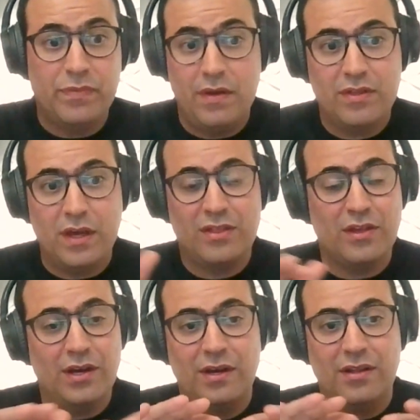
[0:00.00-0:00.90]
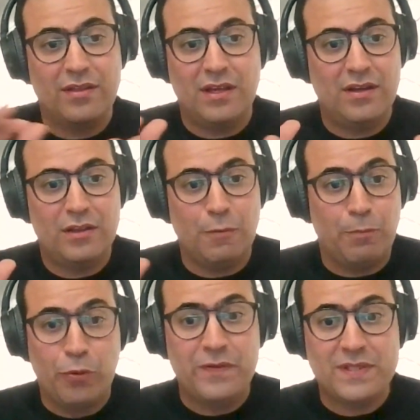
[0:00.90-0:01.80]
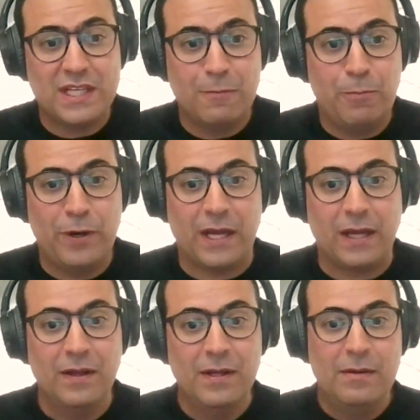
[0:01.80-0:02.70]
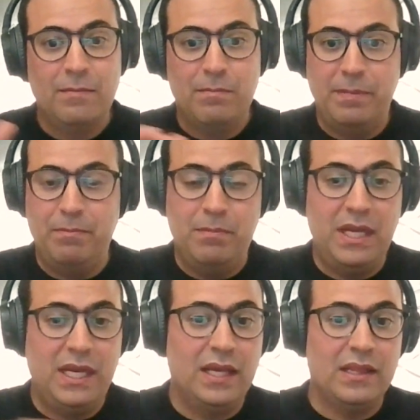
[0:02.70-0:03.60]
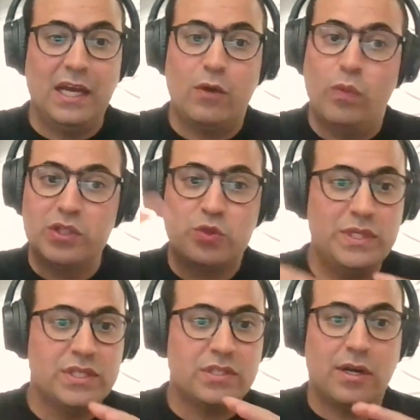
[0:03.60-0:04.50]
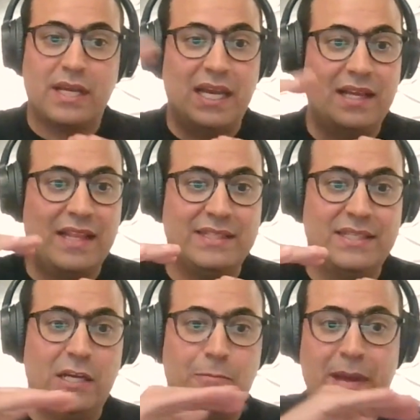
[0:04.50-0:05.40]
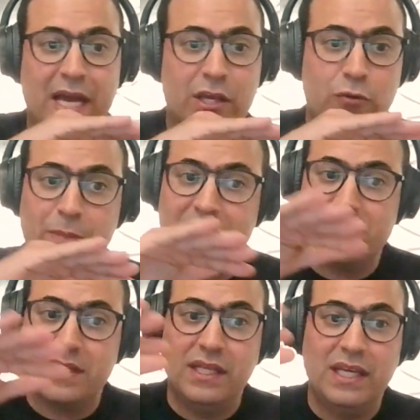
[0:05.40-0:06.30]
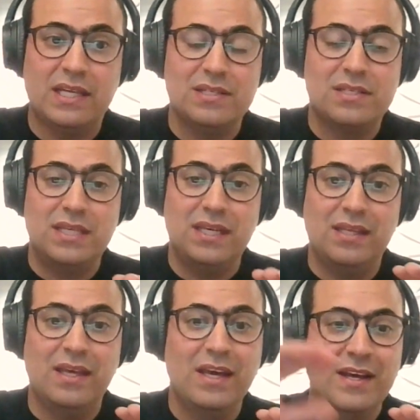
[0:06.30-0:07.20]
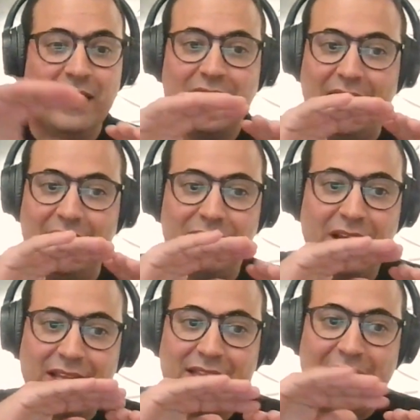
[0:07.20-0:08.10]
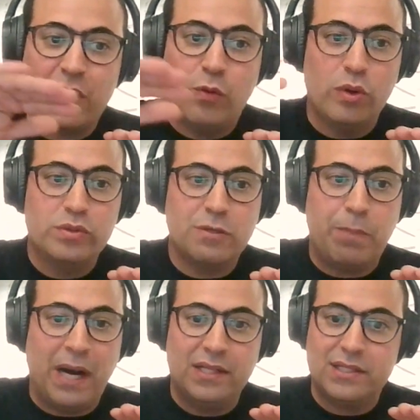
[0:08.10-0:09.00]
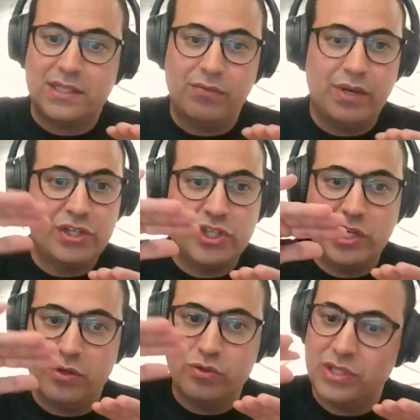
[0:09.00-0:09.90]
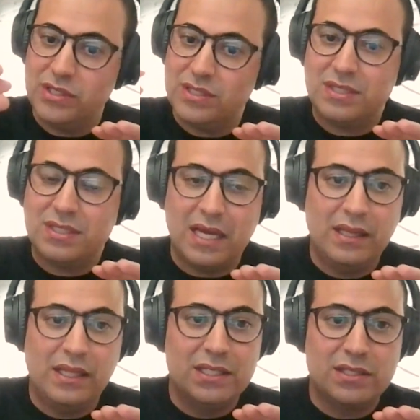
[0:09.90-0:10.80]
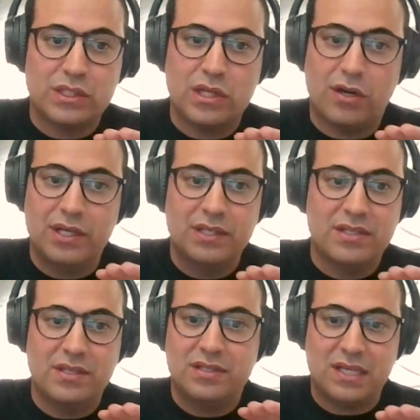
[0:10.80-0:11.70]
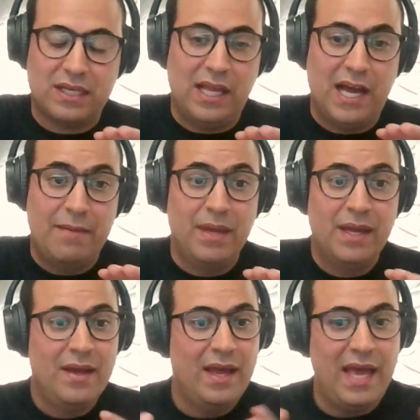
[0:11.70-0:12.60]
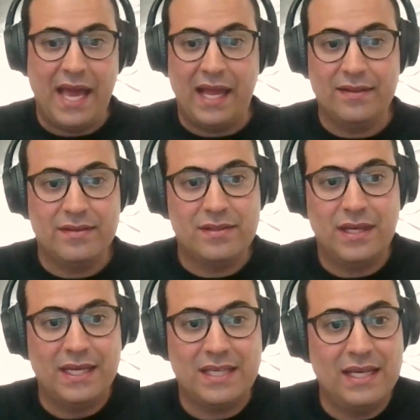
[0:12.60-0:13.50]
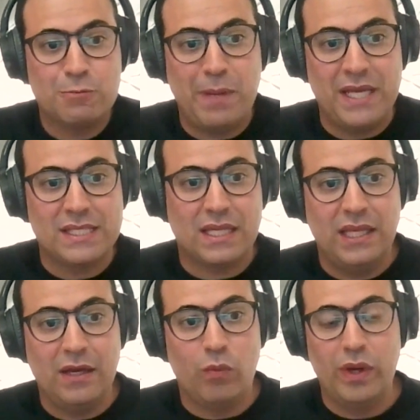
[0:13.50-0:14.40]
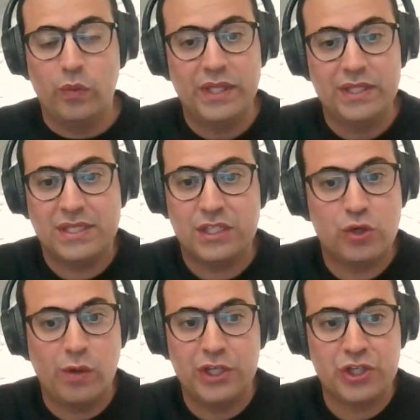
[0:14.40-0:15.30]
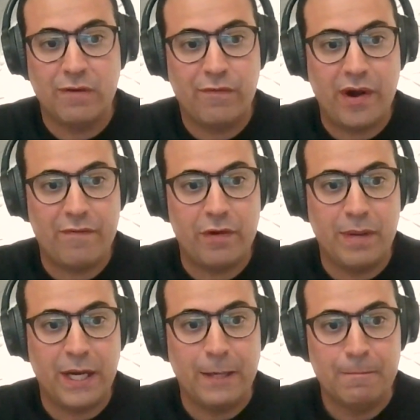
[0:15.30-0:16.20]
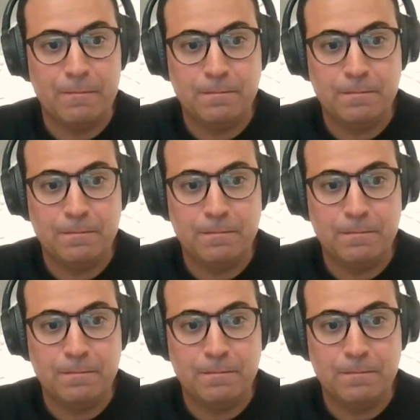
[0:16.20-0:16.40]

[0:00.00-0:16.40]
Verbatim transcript: the proof is in the pudding, meaning like once we start getting that data back, you basically can see kind of like that quote to policy ratio just steadily starting to climb. And it's basically a win-win situation for everybody.